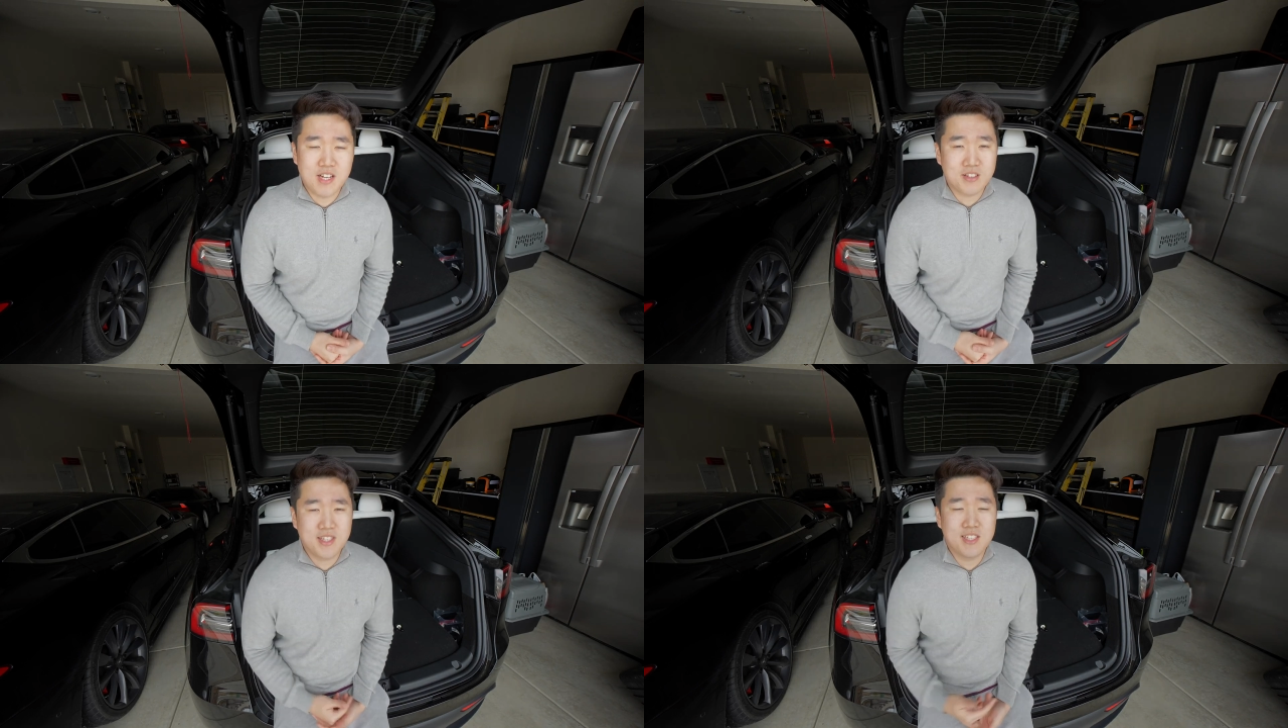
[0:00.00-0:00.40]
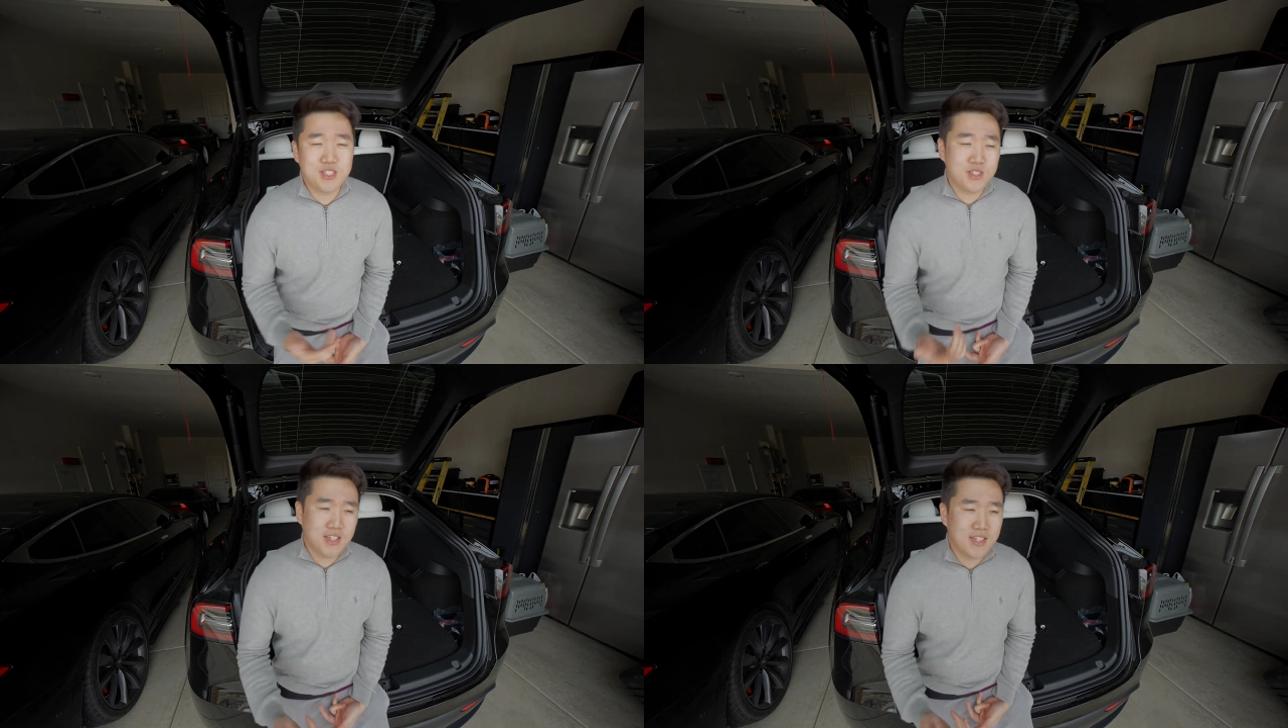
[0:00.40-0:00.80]
I'll
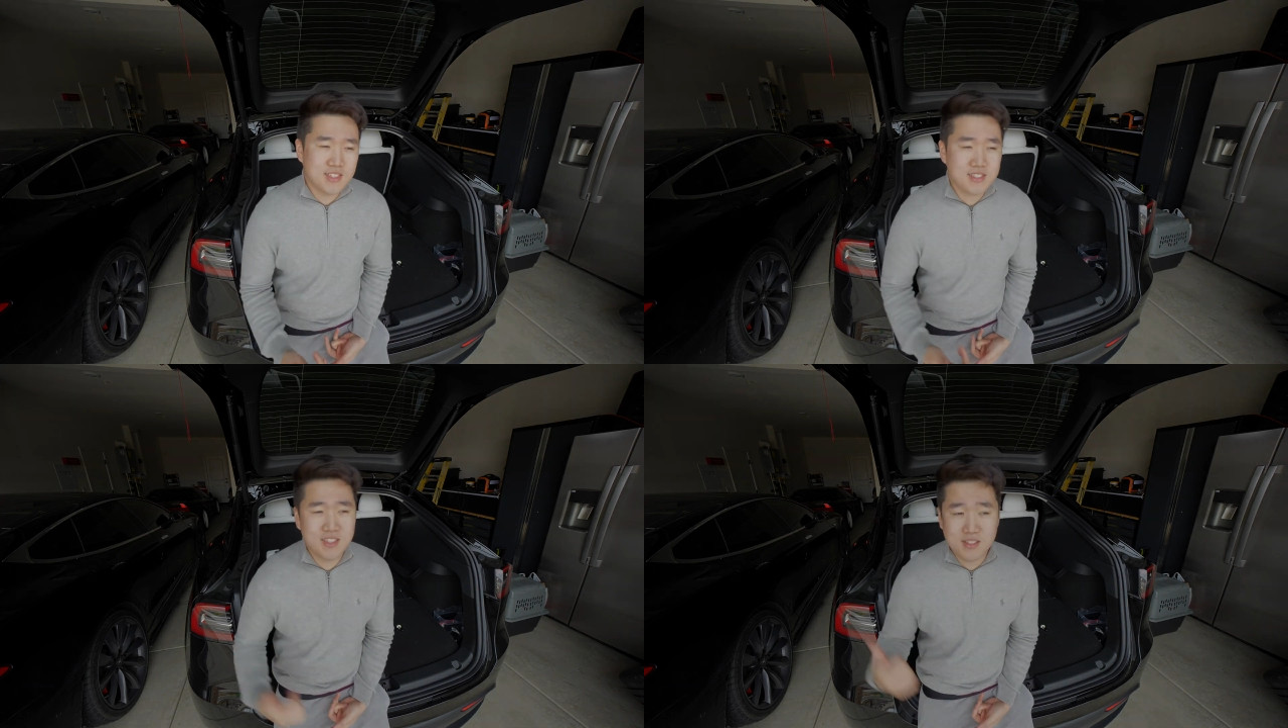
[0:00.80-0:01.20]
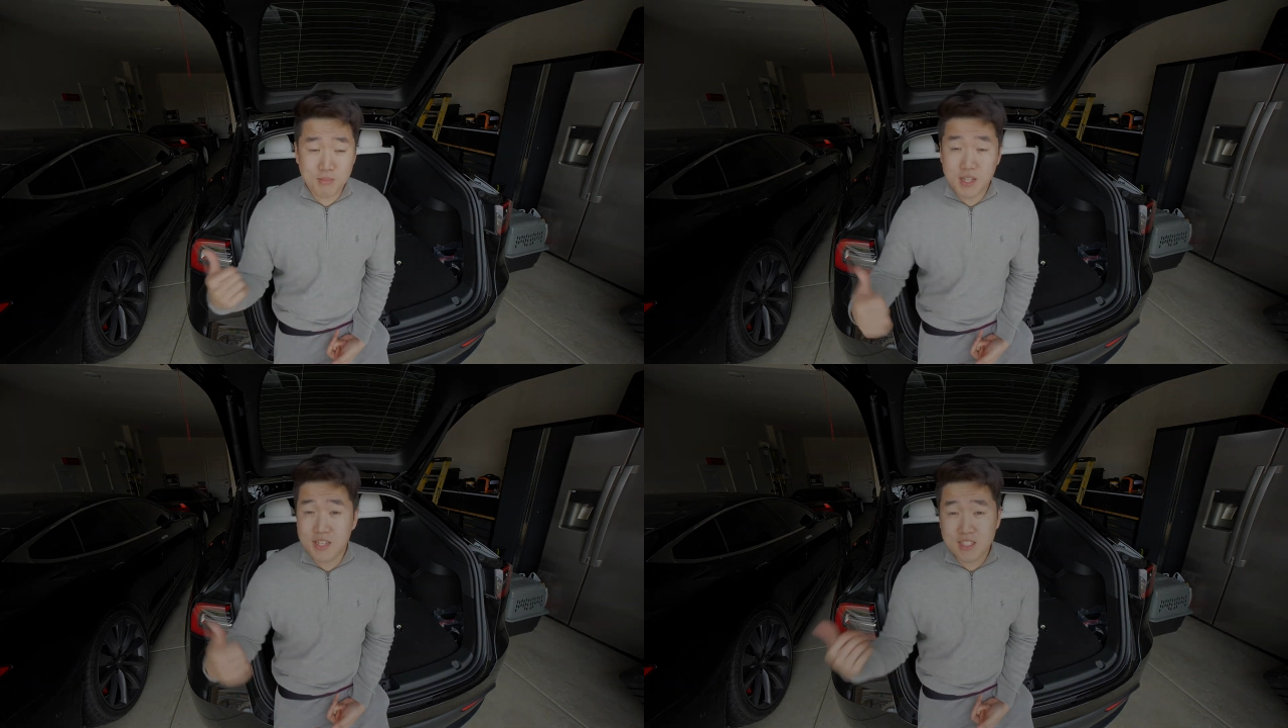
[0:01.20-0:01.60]
catch you guys in
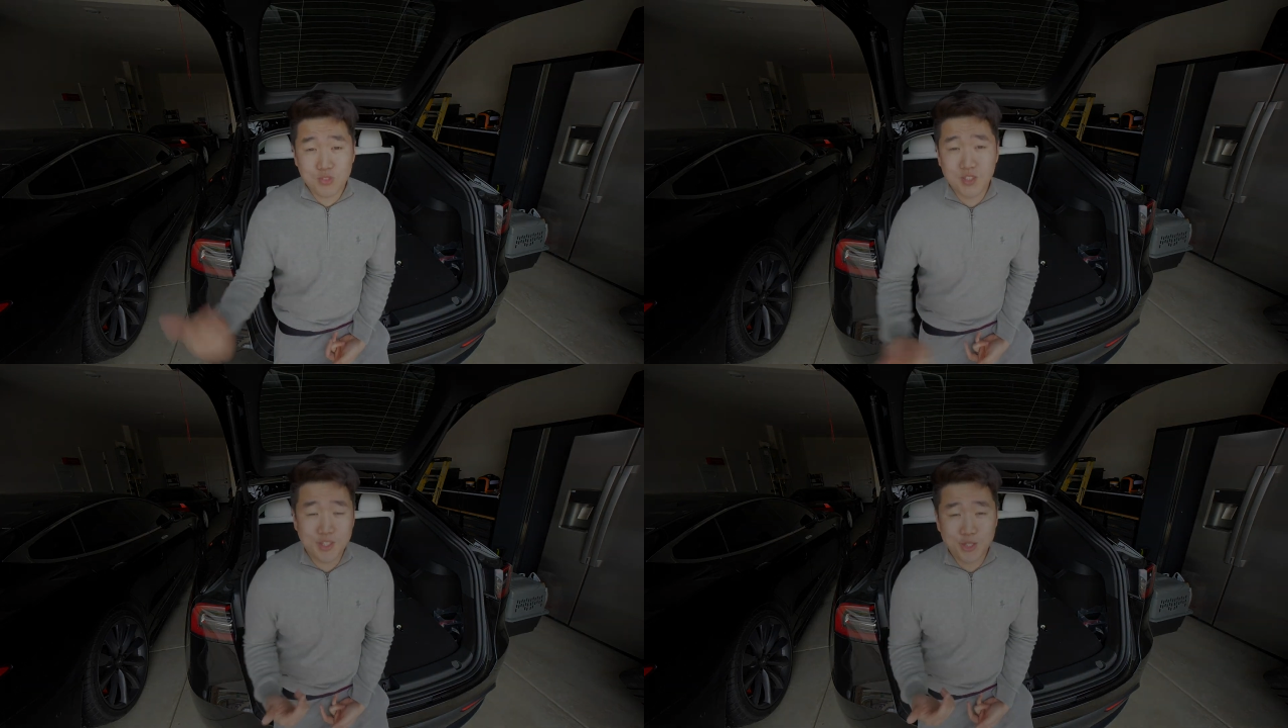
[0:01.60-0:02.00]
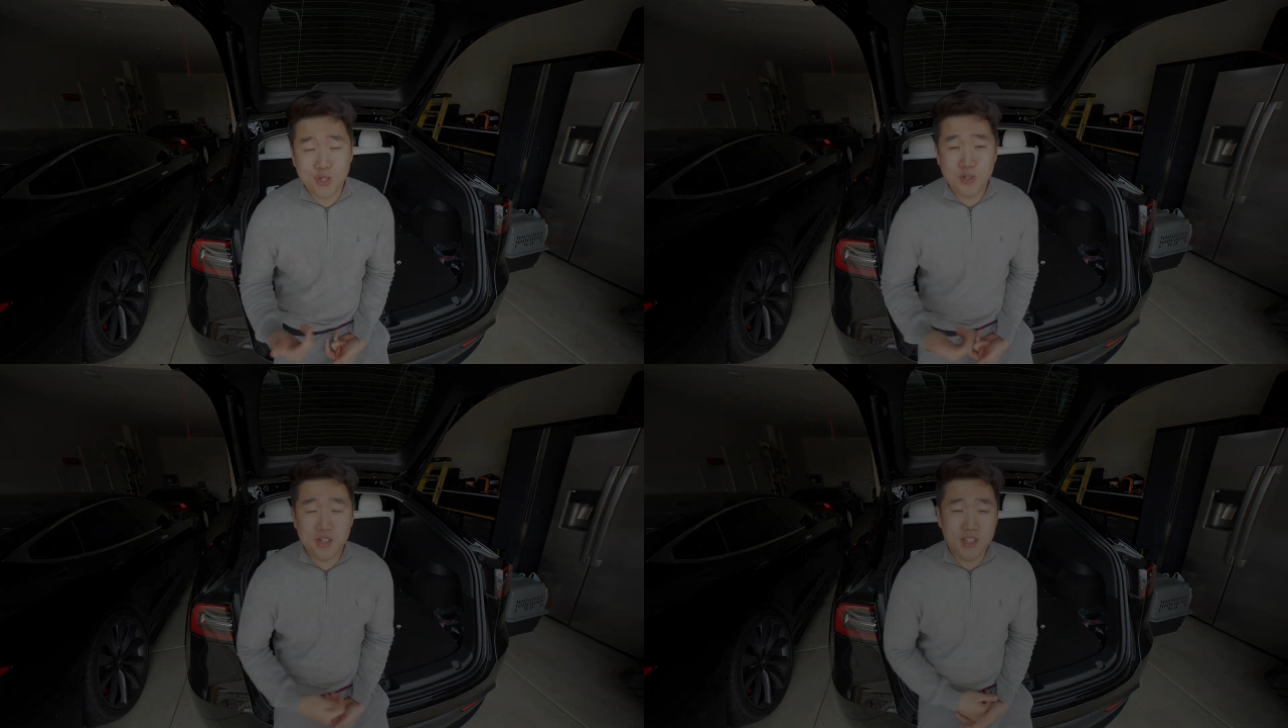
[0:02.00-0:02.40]
my next
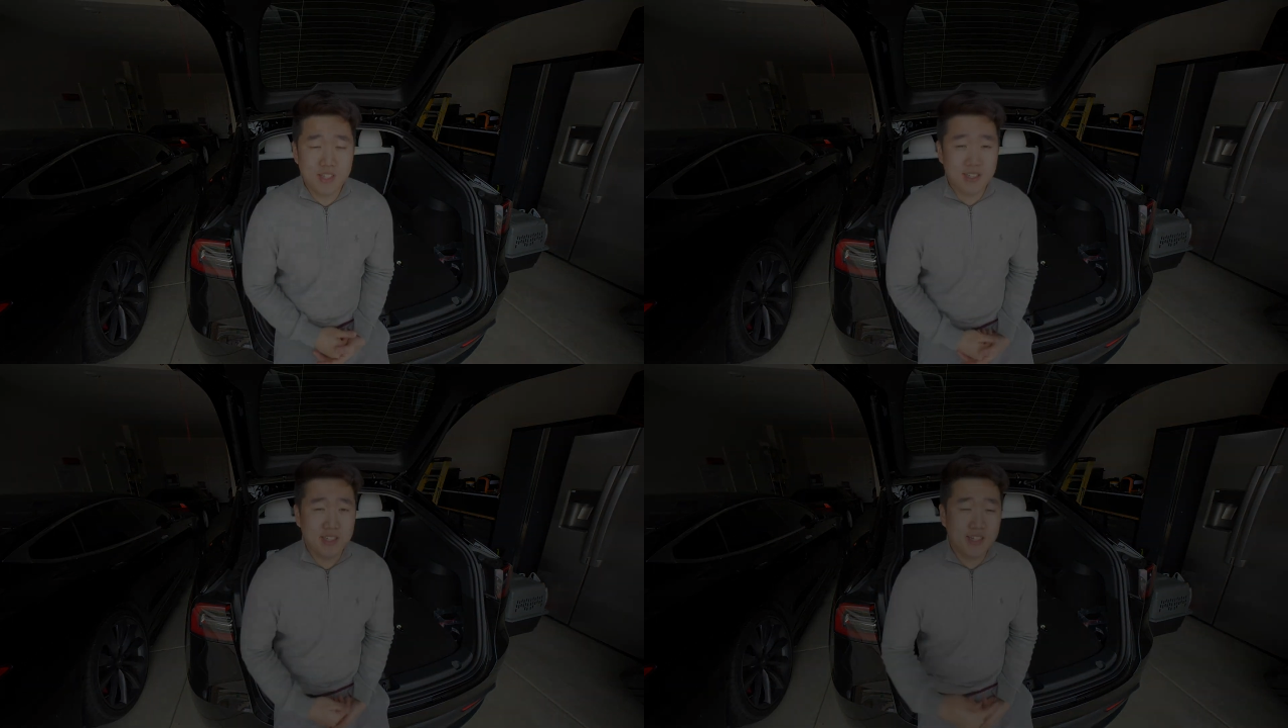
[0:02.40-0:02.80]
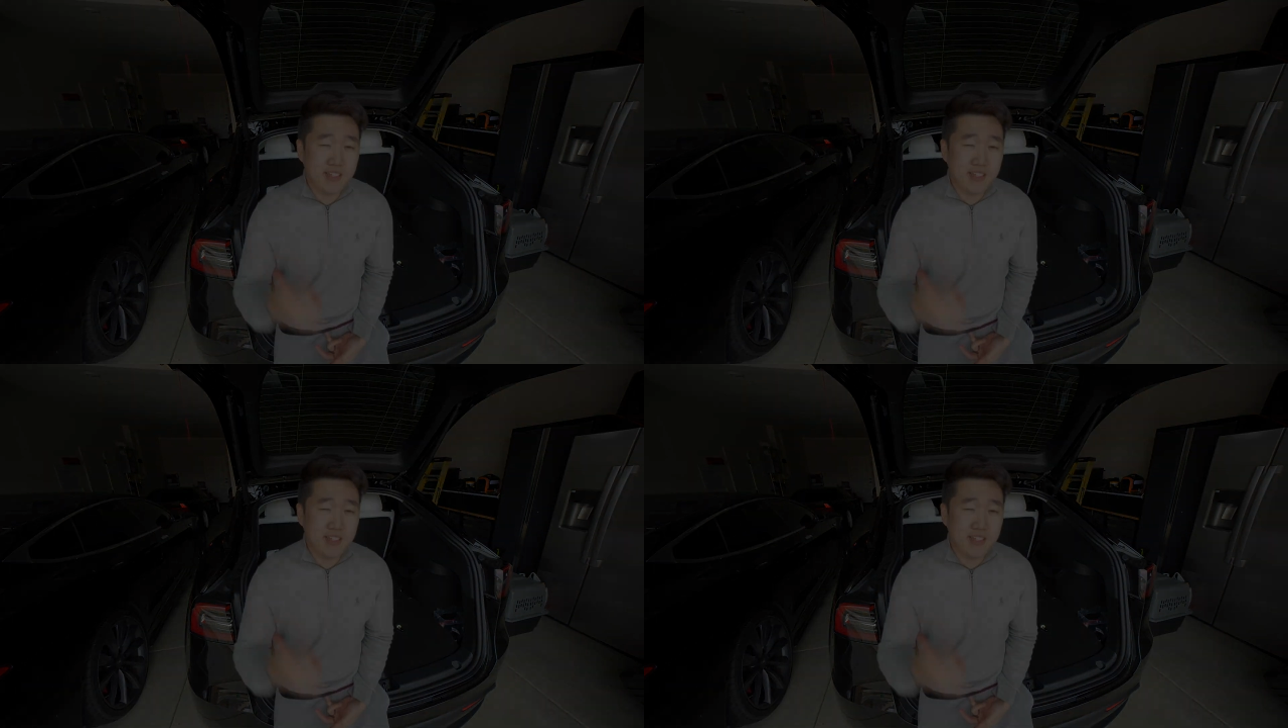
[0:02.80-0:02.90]
video, and